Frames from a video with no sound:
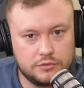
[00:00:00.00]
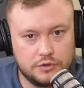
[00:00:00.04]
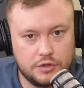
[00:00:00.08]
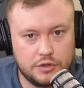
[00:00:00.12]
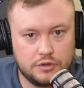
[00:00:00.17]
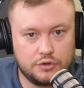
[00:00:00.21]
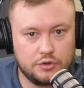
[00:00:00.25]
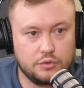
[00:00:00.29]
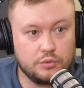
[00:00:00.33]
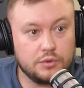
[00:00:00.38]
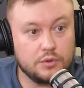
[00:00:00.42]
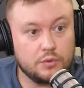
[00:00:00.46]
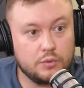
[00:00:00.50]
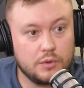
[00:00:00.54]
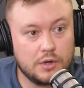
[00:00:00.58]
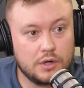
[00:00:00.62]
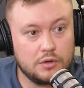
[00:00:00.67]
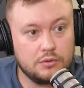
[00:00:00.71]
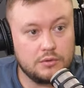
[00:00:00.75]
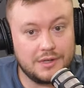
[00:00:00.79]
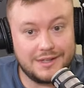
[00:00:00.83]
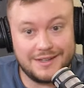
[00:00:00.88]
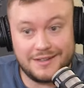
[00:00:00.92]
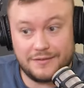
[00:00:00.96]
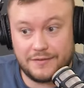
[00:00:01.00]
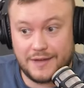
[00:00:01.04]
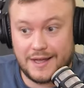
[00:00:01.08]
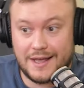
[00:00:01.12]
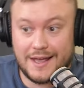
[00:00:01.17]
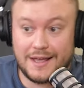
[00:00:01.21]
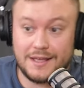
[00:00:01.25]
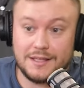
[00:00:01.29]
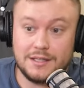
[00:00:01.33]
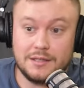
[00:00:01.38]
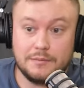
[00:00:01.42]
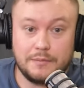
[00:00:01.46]
you know, doing well. And if
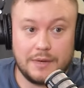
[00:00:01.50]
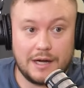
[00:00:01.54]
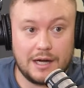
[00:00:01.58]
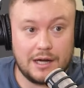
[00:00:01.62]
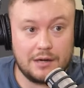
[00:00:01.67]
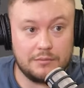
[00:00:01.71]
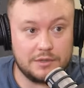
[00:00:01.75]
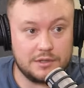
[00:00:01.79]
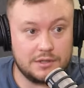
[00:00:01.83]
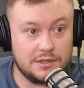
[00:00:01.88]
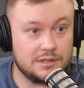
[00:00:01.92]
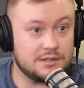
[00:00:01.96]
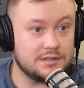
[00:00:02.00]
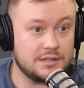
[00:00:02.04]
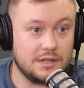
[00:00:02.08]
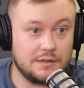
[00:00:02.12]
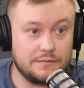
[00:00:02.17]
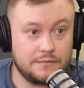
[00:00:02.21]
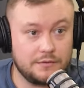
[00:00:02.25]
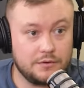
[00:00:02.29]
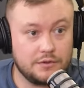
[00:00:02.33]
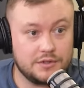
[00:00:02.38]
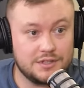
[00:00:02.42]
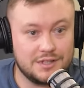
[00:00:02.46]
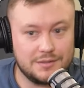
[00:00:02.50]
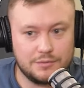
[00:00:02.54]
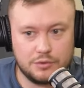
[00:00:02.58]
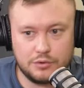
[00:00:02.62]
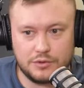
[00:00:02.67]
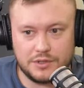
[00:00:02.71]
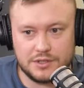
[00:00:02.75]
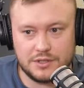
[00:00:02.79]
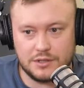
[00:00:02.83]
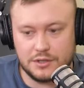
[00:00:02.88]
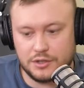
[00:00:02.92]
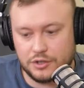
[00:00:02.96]
a department, let's say, for example,
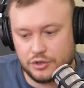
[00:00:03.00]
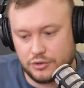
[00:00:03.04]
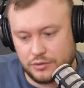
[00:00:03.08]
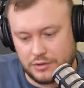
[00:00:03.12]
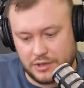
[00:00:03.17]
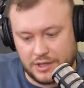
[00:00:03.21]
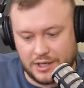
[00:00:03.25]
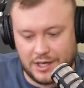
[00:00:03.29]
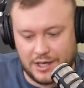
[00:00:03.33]
is literally